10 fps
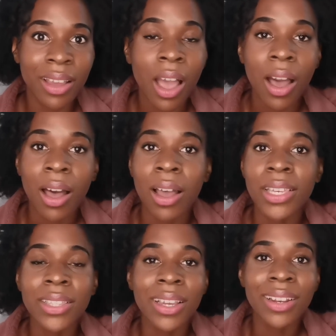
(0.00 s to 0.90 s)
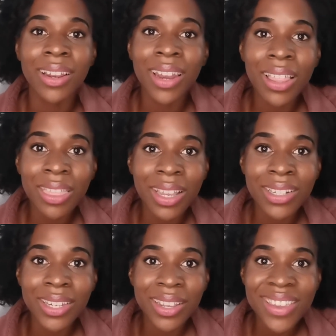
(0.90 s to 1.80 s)
You don't know nothing,
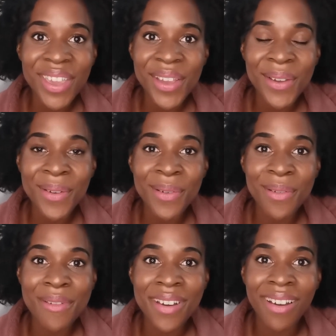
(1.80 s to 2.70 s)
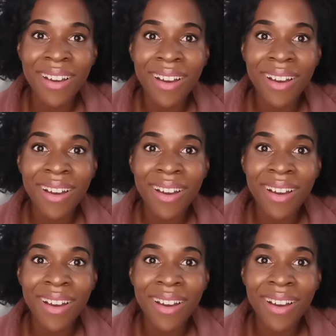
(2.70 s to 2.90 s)
do you?